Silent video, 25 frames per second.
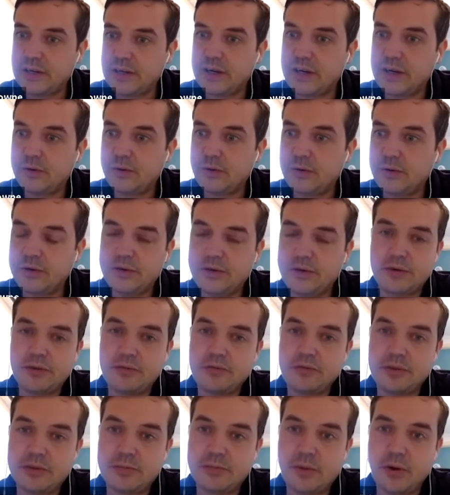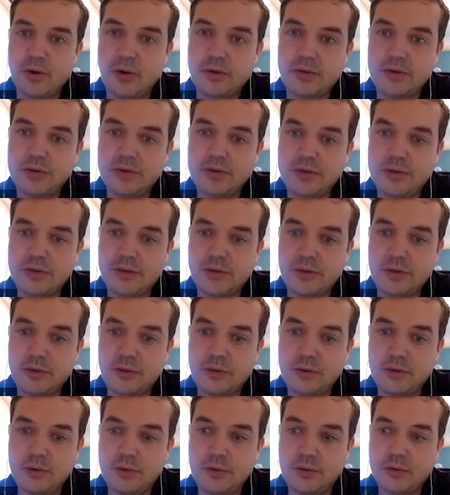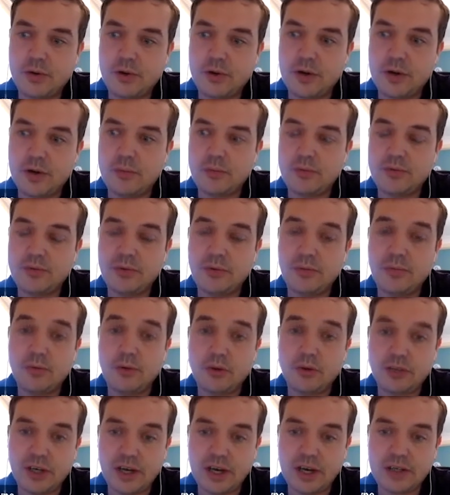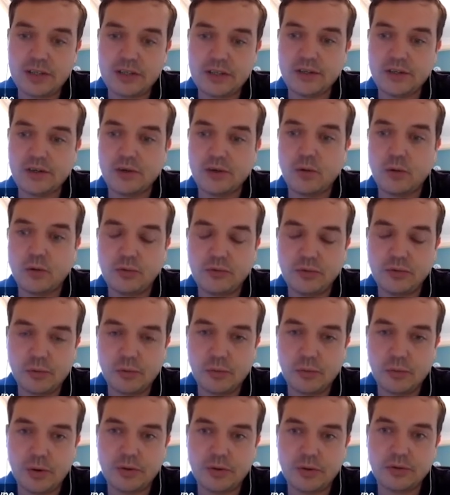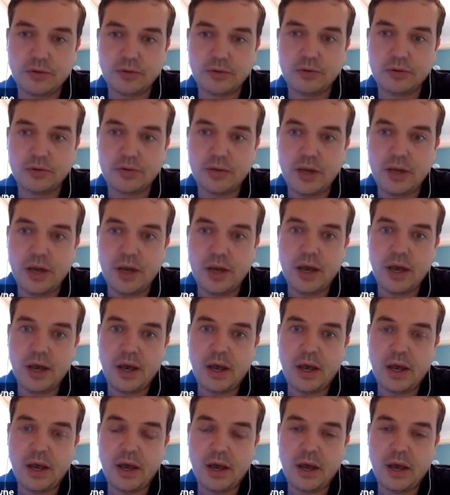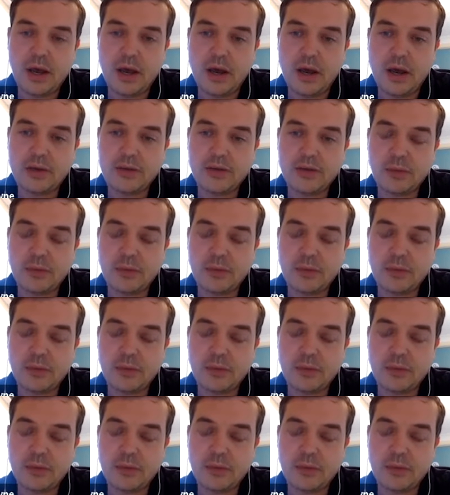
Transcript: in order to respond to projects, to calls for proposals. So we